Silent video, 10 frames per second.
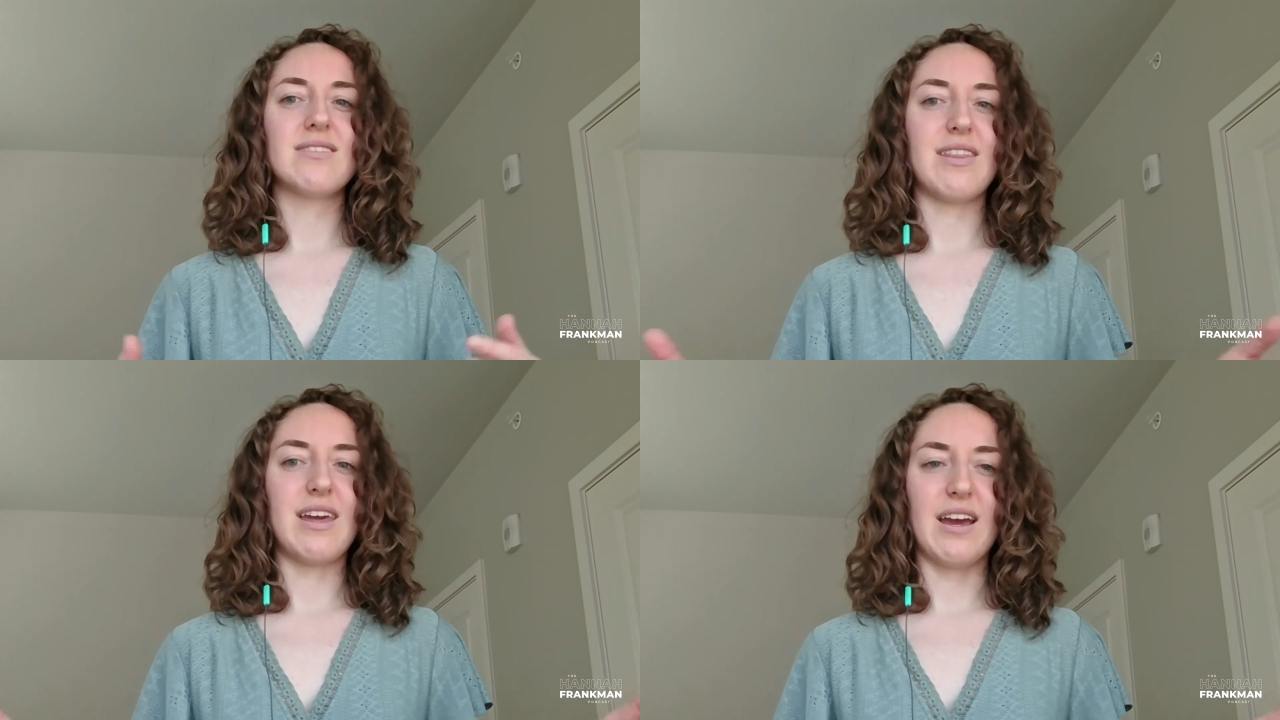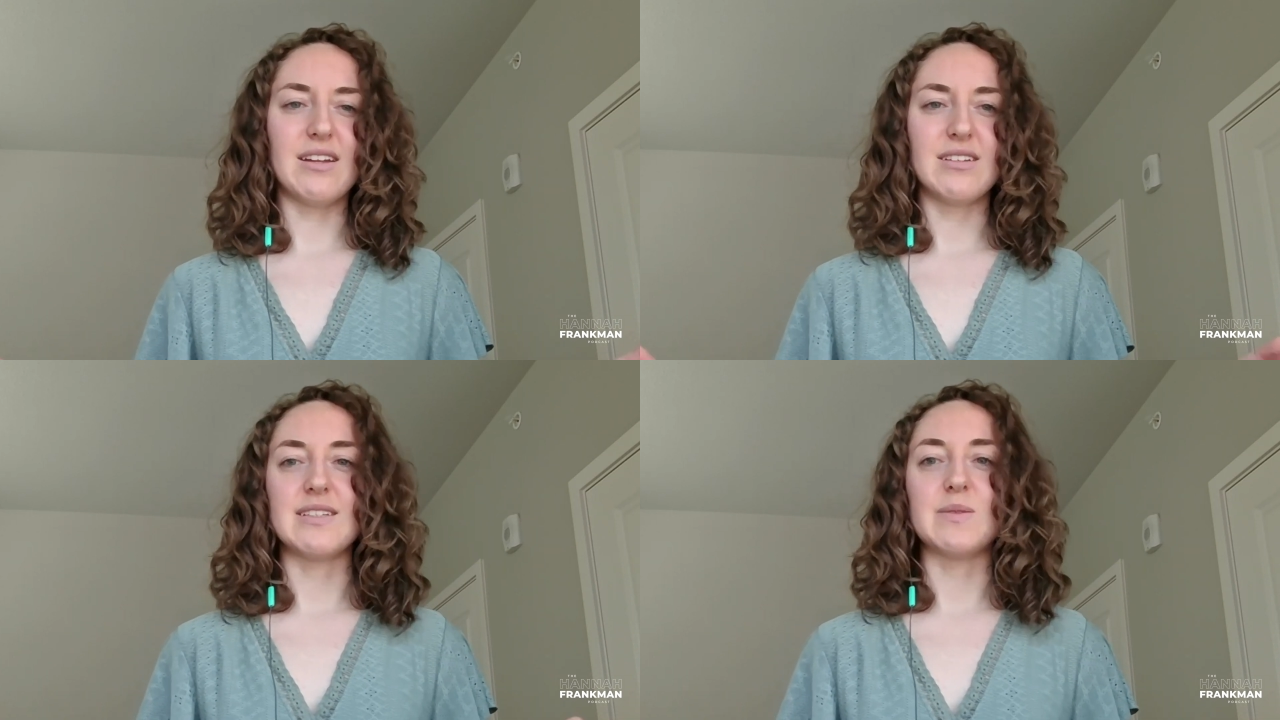the
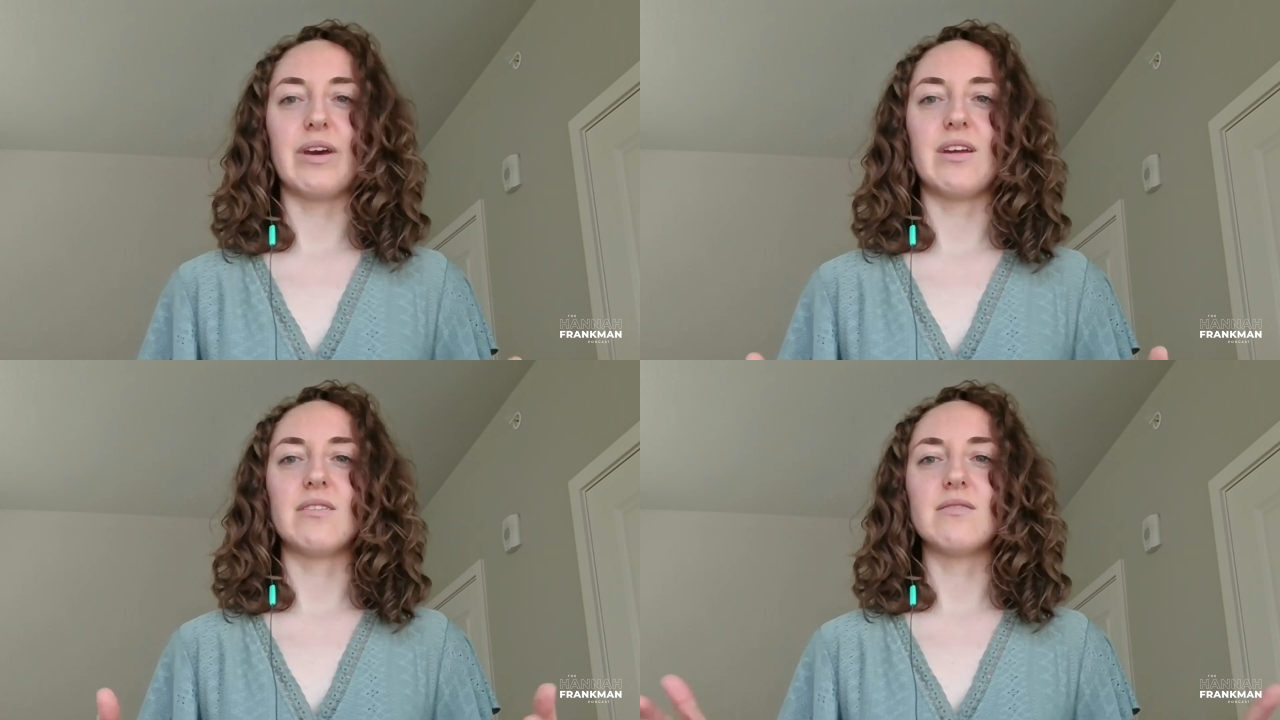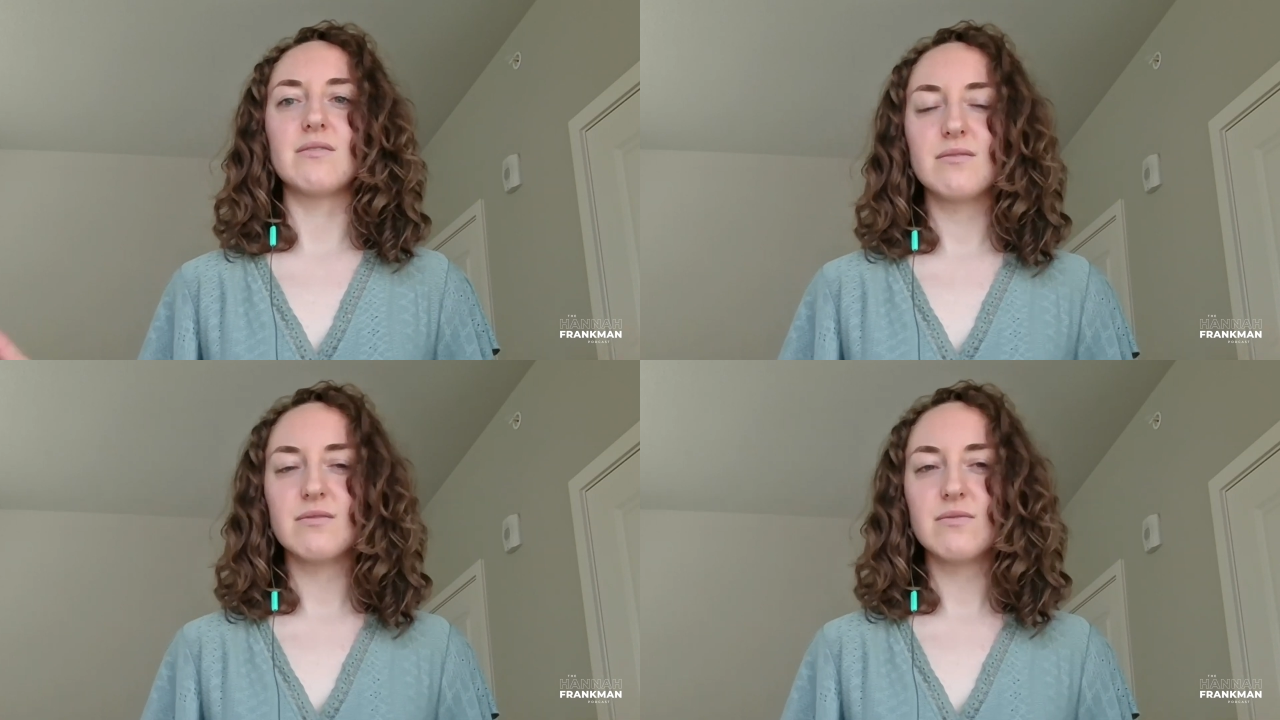end has been
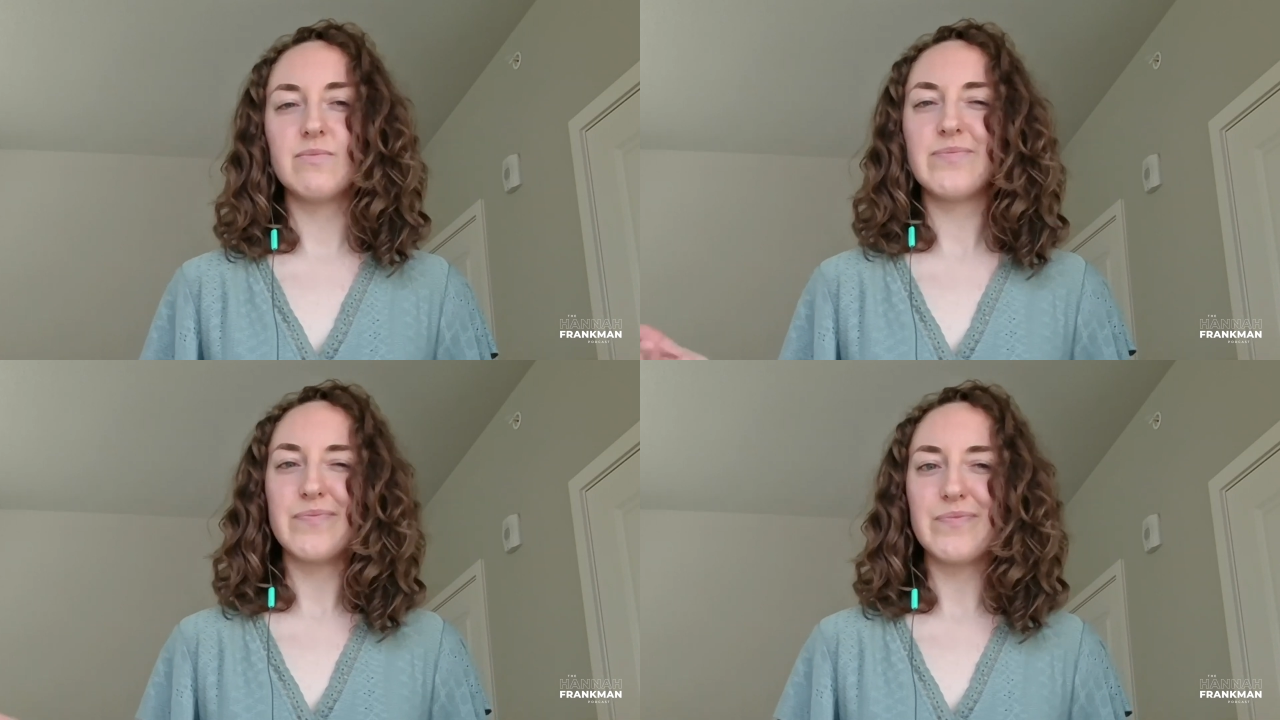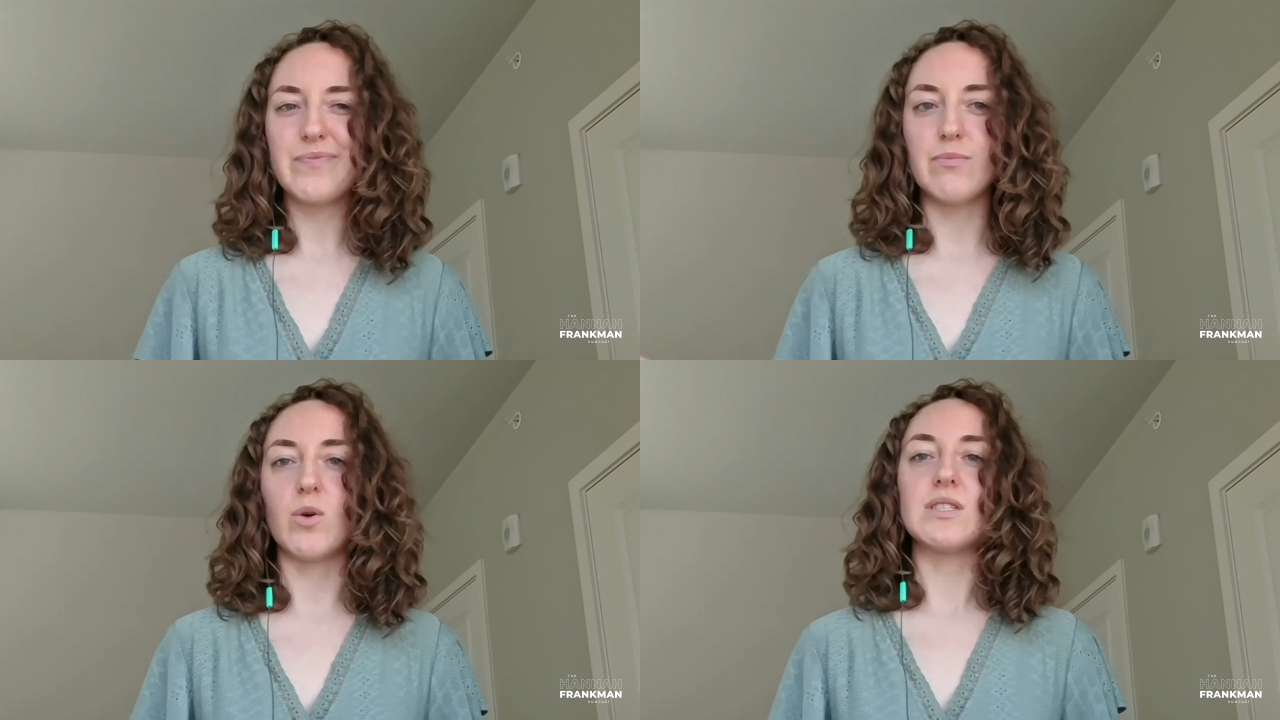
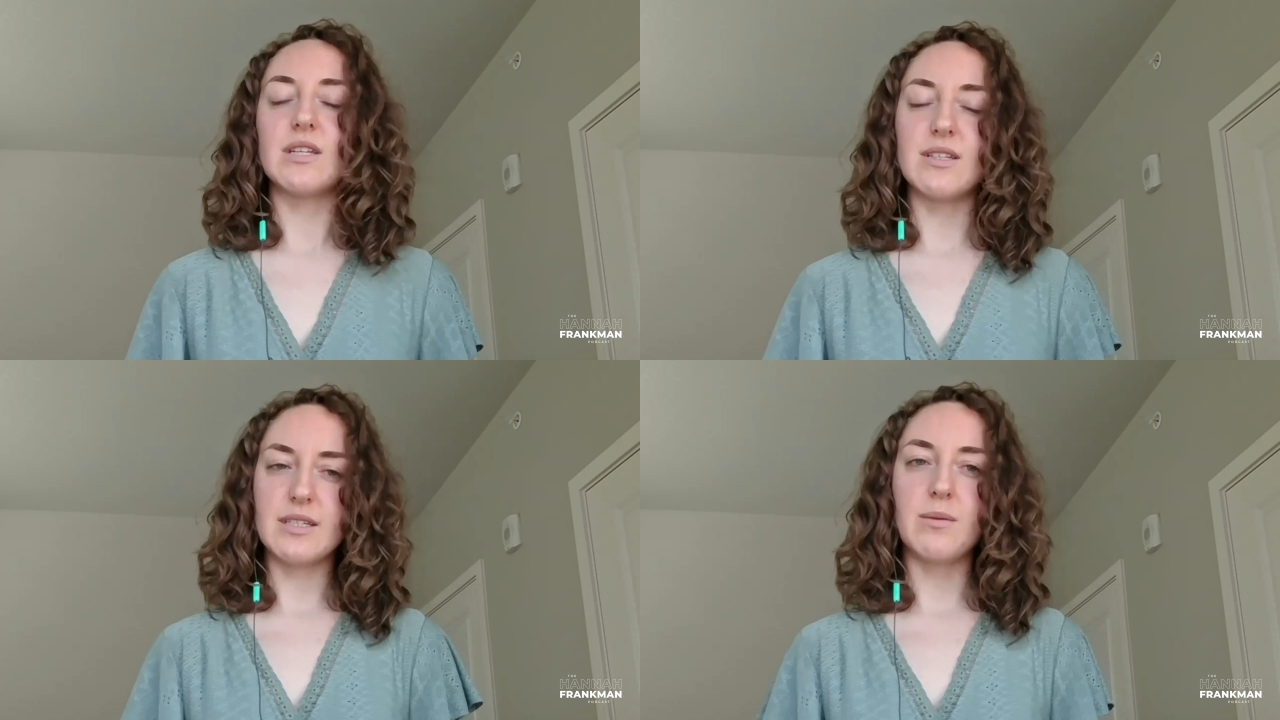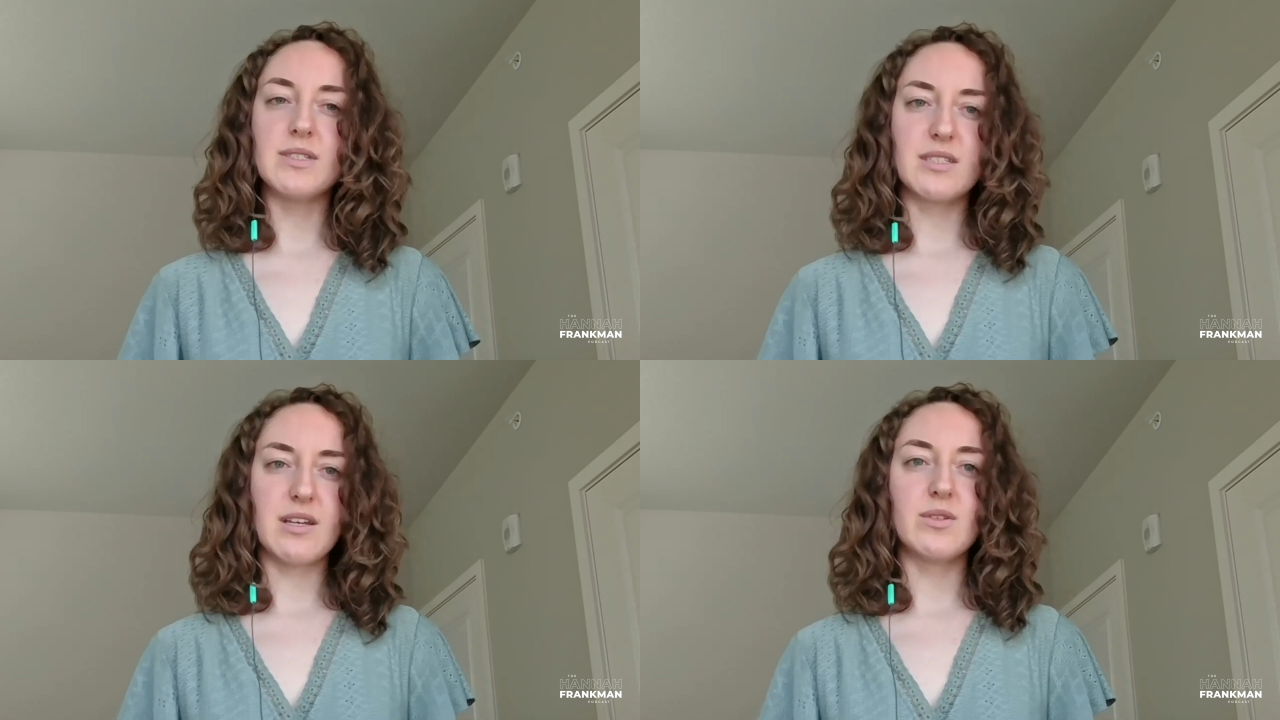mostly the same
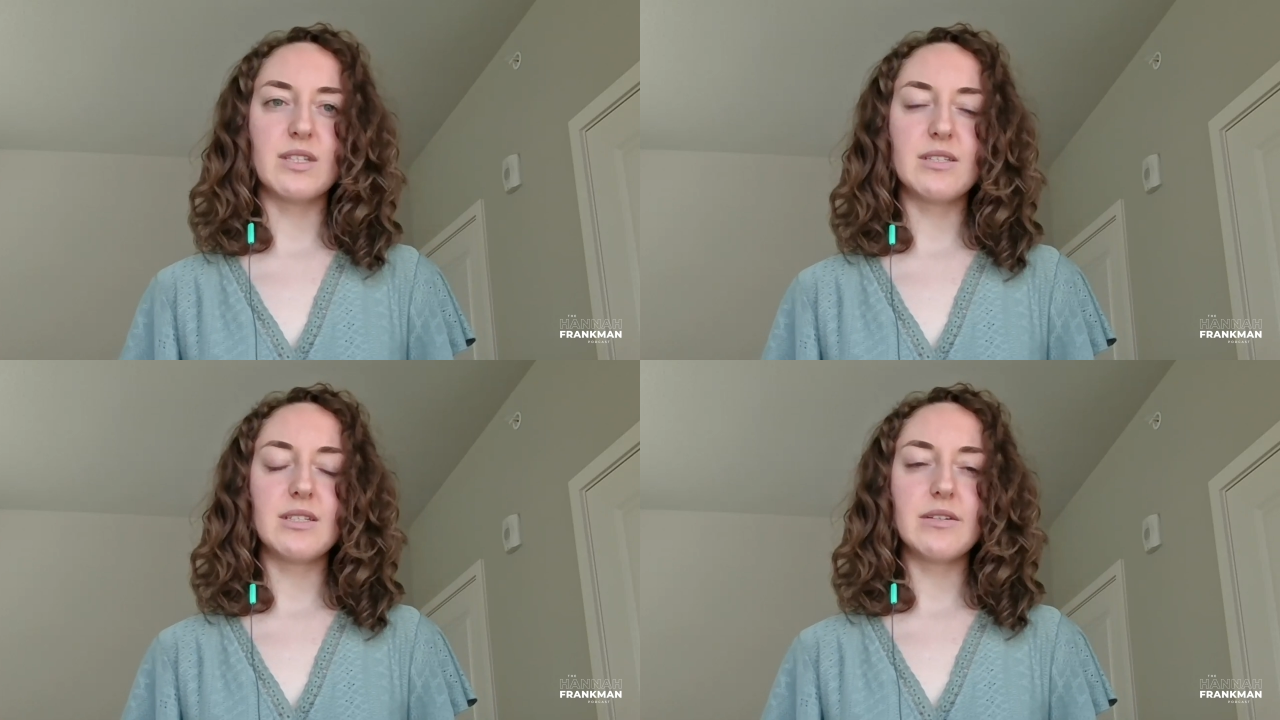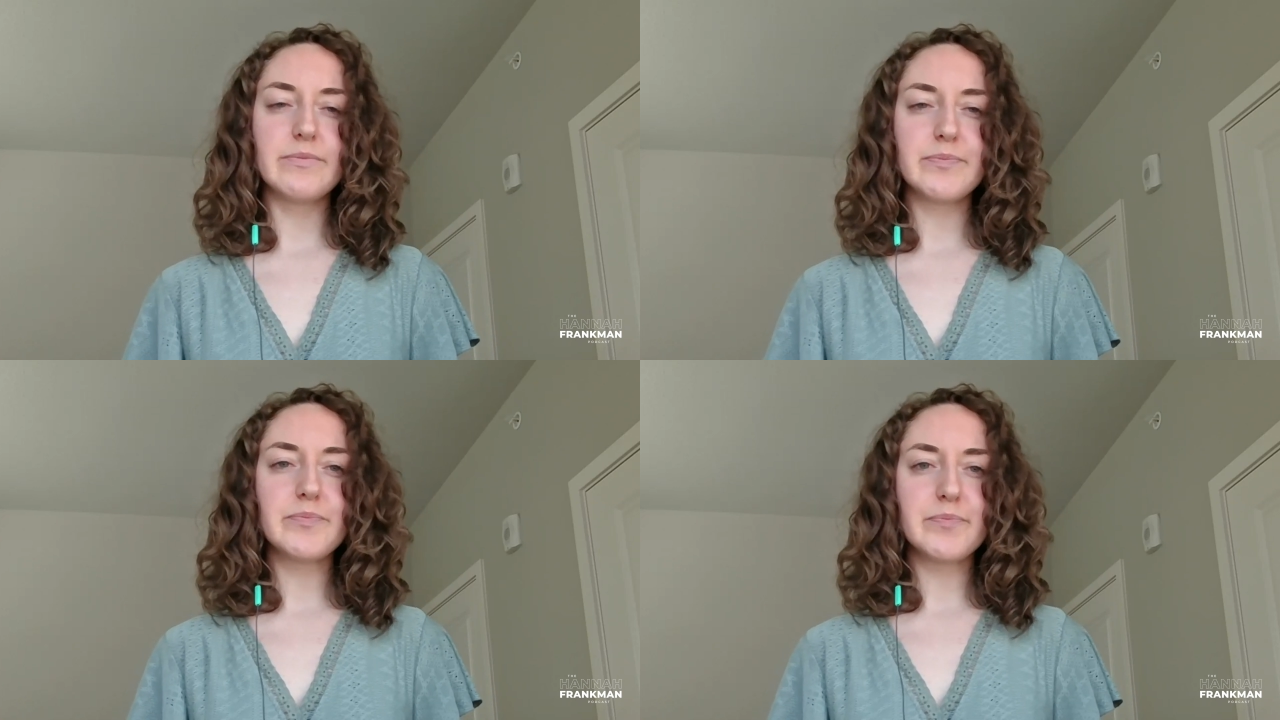since I was 18.